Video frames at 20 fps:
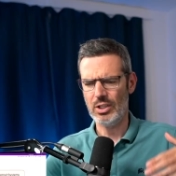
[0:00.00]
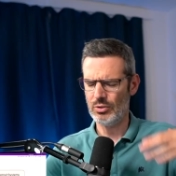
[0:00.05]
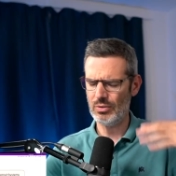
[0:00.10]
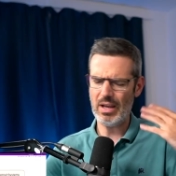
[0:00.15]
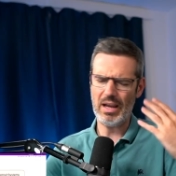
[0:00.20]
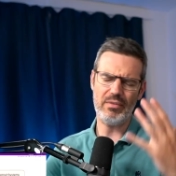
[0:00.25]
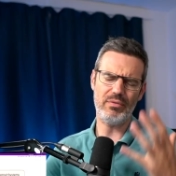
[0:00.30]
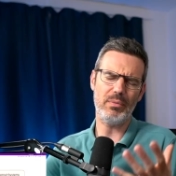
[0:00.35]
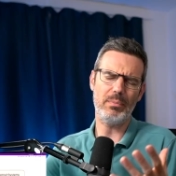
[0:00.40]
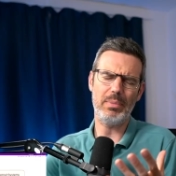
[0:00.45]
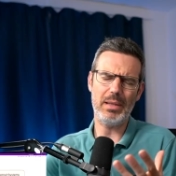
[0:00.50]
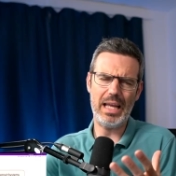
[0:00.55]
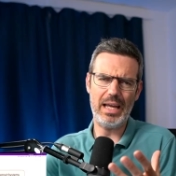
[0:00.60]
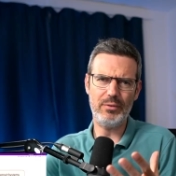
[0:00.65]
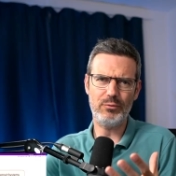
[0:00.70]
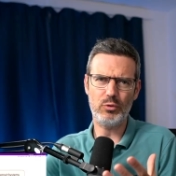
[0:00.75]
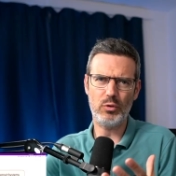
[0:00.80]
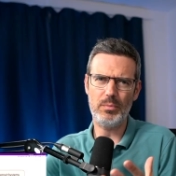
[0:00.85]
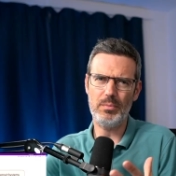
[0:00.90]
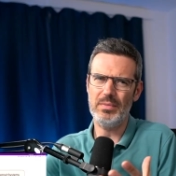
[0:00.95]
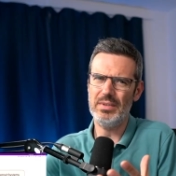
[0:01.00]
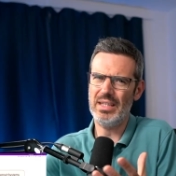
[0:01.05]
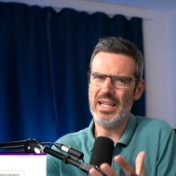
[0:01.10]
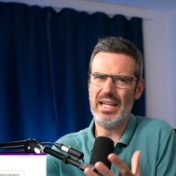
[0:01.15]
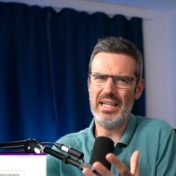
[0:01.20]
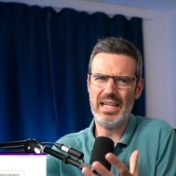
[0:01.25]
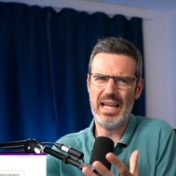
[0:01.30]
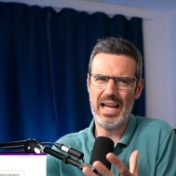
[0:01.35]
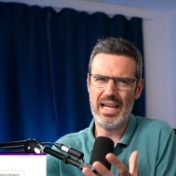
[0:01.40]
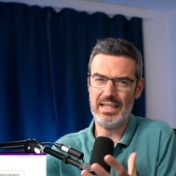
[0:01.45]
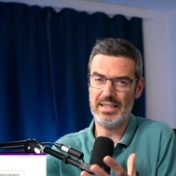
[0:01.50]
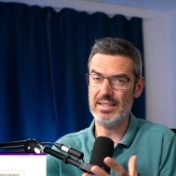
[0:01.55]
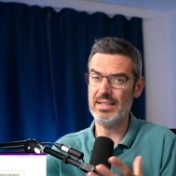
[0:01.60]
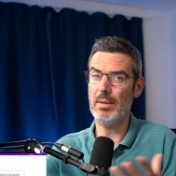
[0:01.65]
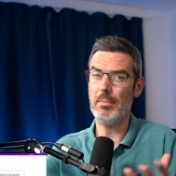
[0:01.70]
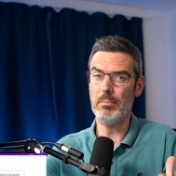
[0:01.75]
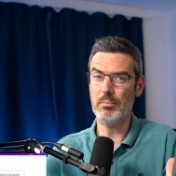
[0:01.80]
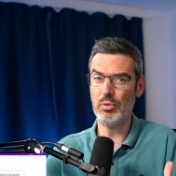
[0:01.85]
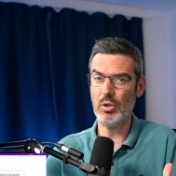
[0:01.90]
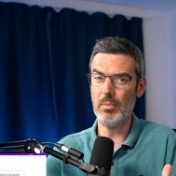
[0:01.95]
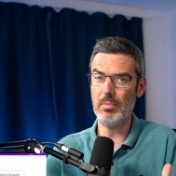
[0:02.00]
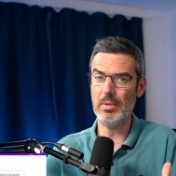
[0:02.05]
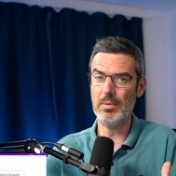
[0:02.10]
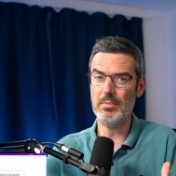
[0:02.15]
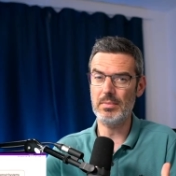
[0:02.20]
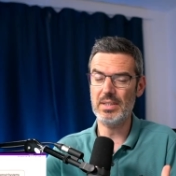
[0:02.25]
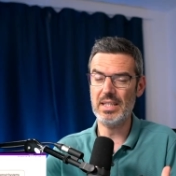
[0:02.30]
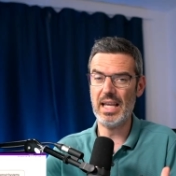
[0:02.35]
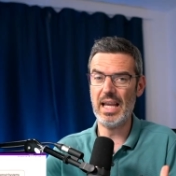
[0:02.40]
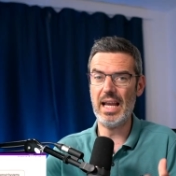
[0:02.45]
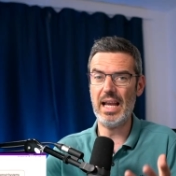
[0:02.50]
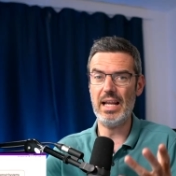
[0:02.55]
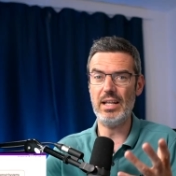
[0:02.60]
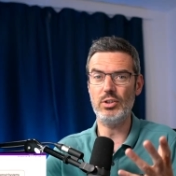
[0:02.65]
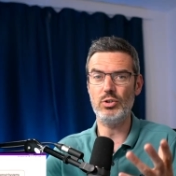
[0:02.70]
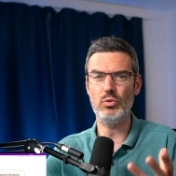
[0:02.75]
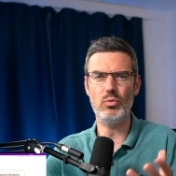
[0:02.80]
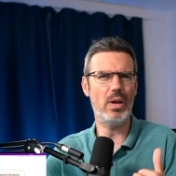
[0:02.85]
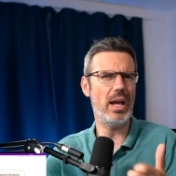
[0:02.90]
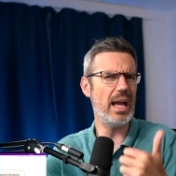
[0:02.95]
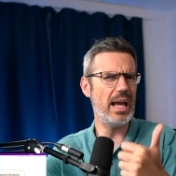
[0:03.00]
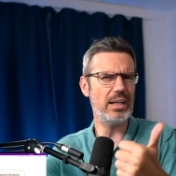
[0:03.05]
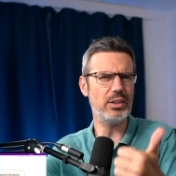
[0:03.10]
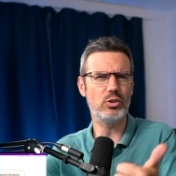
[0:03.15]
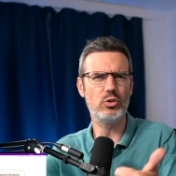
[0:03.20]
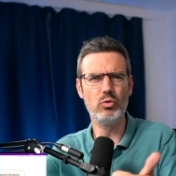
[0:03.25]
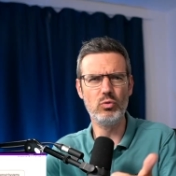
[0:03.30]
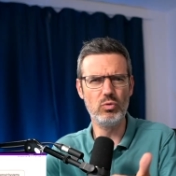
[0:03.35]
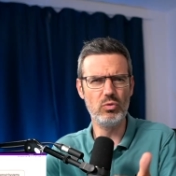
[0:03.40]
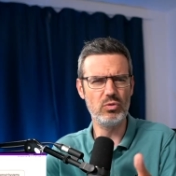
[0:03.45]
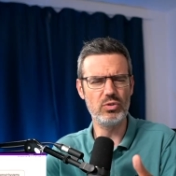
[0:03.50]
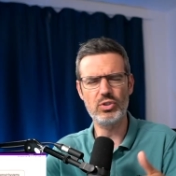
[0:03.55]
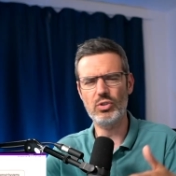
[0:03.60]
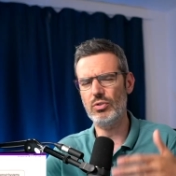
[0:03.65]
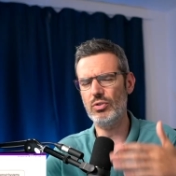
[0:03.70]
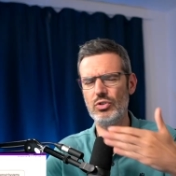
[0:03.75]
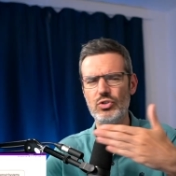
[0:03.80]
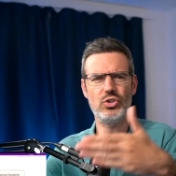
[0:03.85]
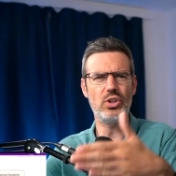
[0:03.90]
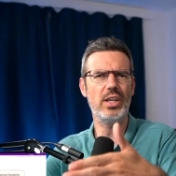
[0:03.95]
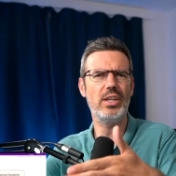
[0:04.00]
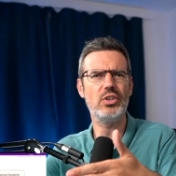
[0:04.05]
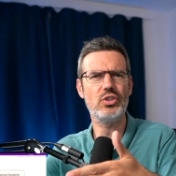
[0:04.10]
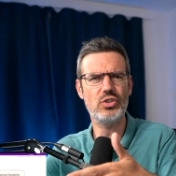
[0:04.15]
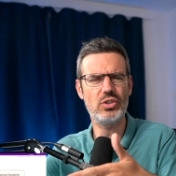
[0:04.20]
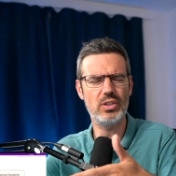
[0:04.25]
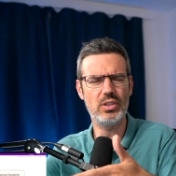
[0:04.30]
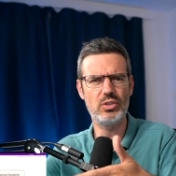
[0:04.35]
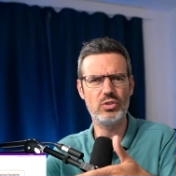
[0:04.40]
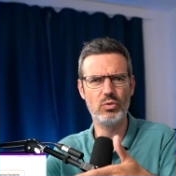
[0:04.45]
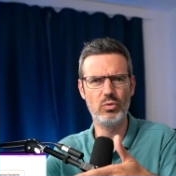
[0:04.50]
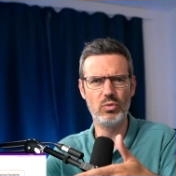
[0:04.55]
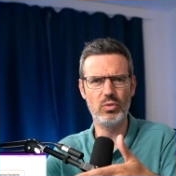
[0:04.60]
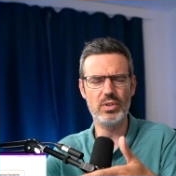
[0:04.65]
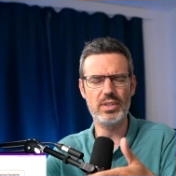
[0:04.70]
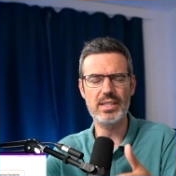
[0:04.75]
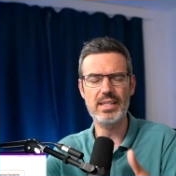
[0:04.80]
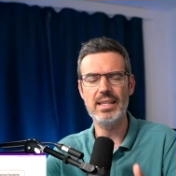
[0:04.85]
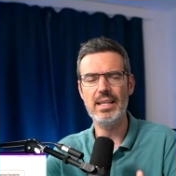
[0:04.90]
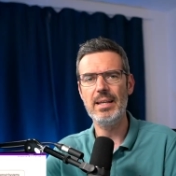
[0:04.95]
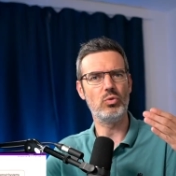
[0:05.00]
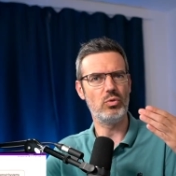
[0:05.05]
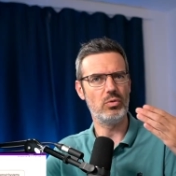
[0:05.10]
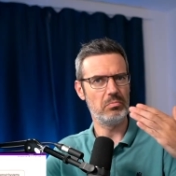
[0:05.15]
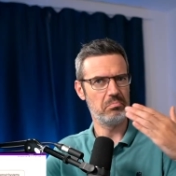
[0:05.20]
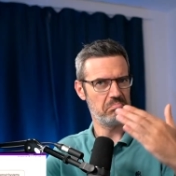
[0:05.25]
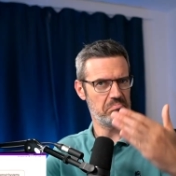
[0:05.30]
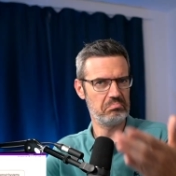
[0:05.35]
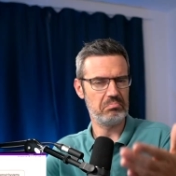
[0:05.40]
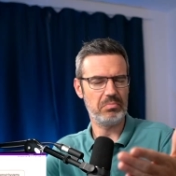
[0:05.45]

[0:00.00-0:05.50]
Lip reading: you have a platform that has some problems and you add tools or you change the tools to